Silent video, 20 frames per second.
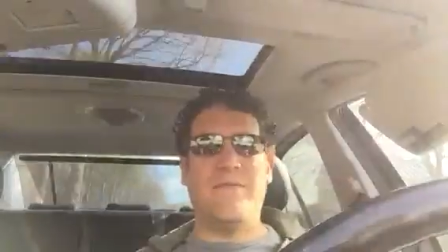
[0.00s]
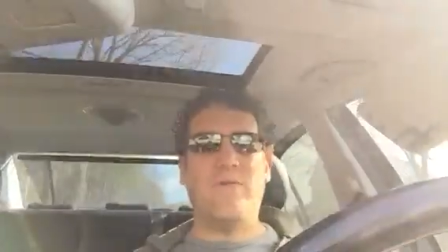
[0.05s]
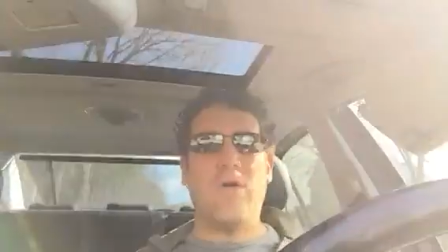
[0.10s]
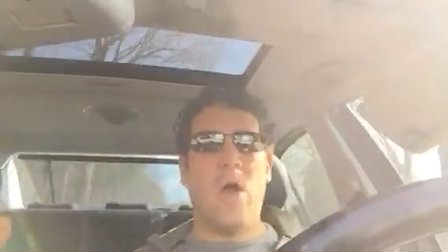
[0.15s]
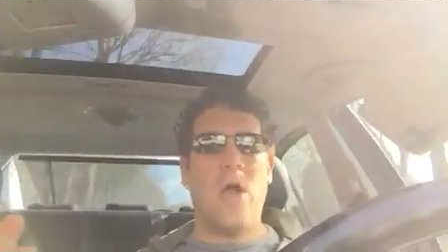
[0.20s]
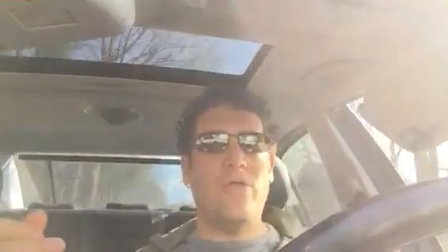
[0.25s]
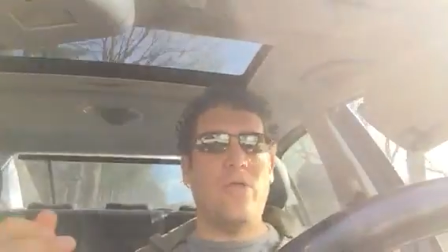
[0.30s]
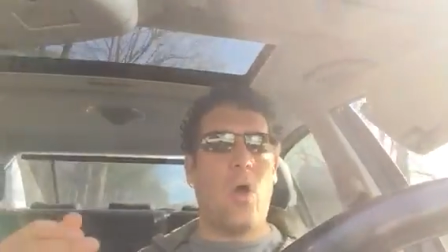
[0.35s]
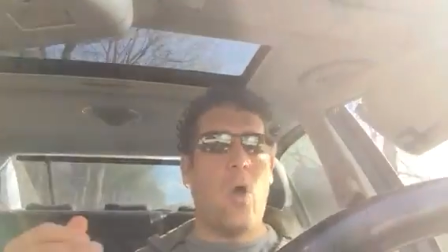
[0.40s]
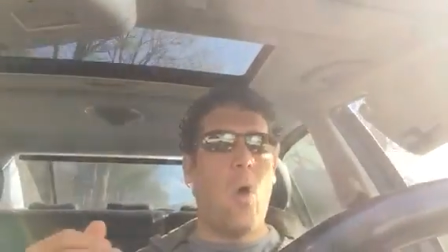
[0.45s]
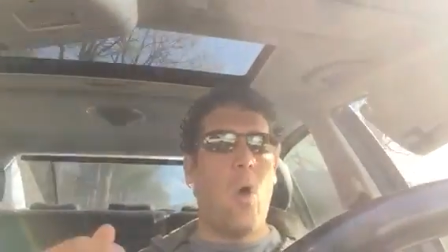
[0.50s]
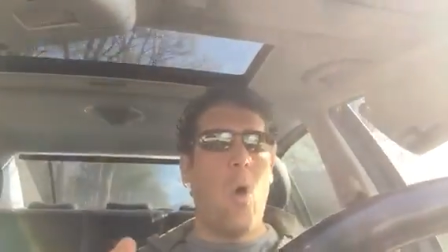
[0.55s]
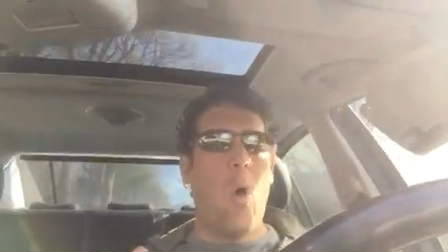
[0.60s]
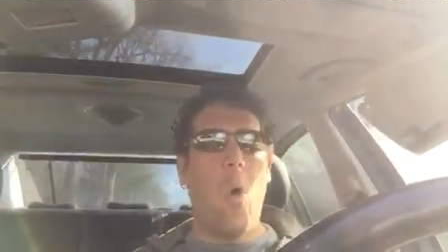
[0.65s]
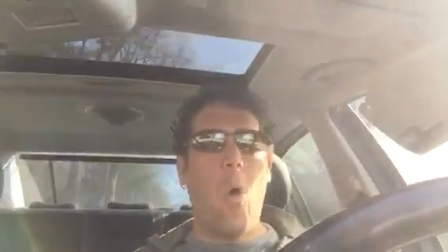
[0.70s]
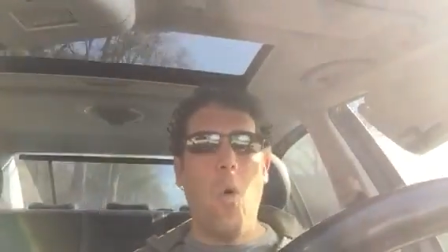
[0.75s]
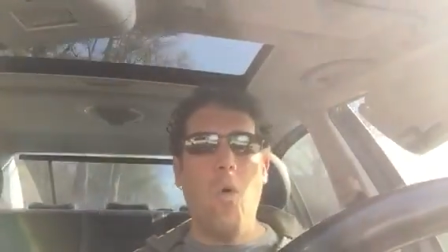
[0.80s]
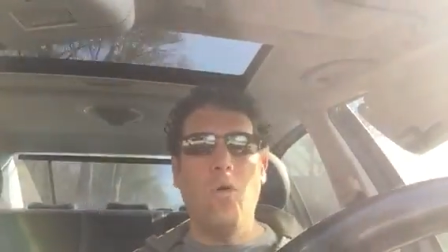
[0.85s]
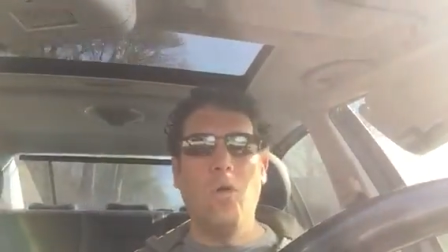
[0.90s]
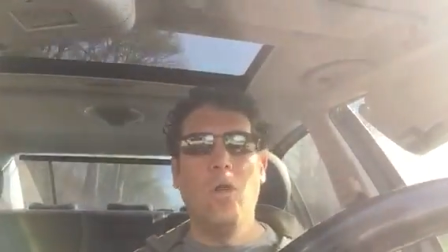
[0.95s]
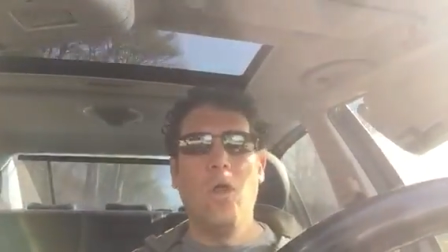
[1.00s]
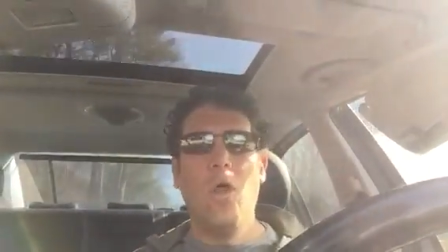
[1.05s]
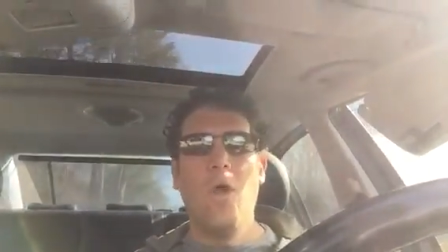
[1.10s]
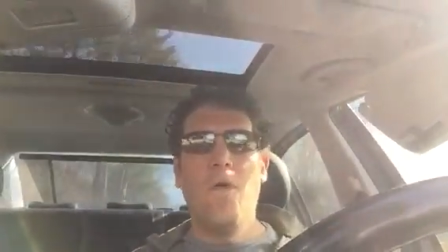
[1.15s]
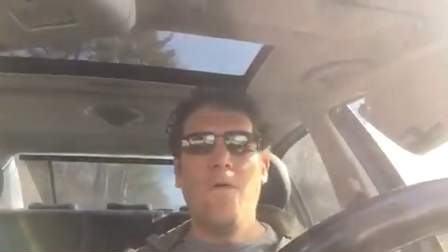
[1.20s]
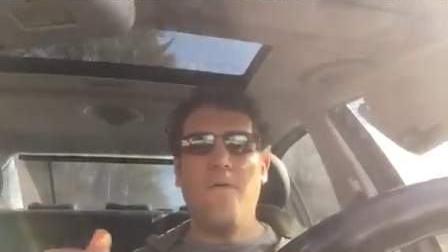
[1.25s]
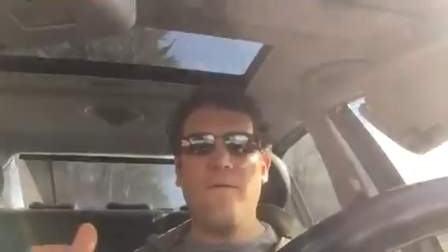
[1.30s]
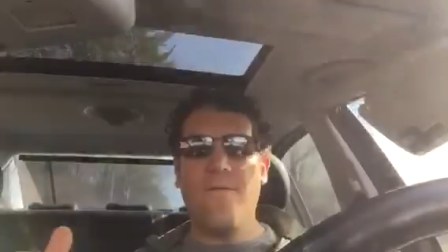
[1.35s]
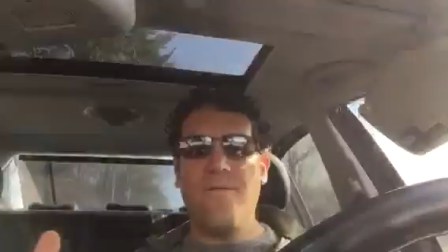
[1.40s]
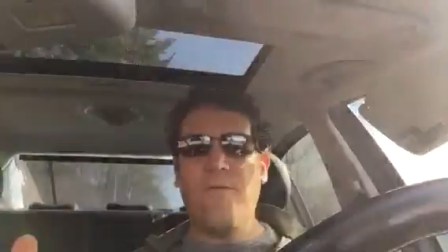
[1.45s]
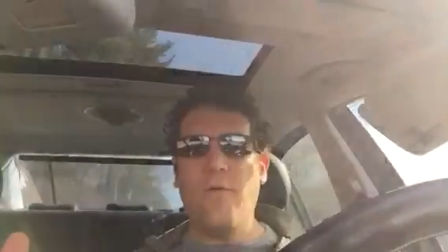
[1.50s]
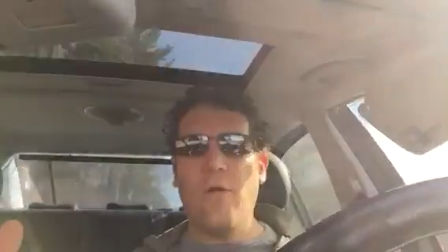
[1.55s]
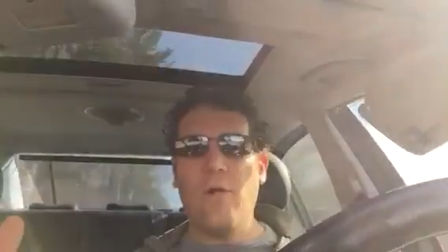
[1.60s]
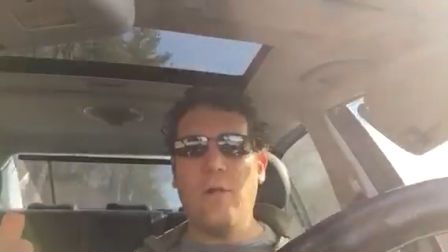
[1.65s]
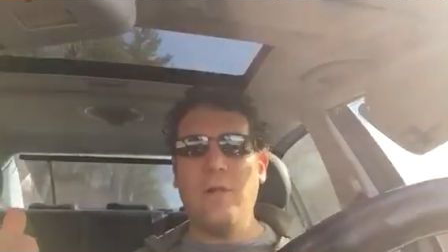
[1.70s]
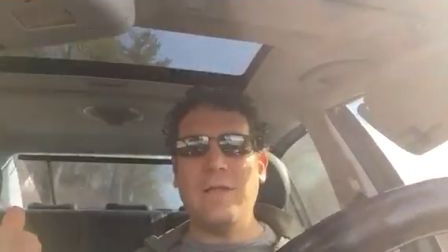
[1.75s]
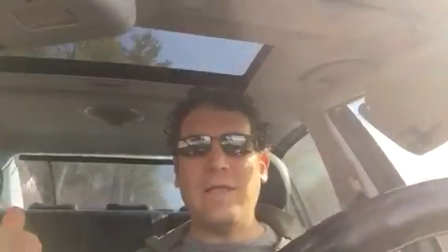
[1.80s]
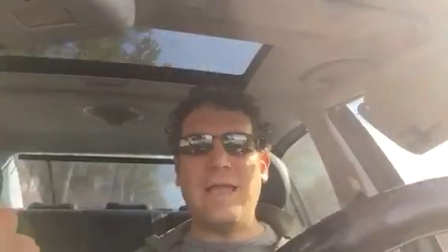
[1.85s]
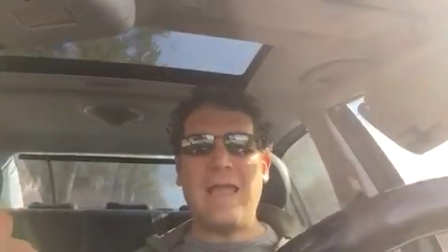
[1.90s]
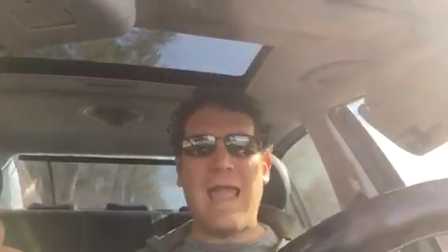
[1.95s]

they've gone the whole full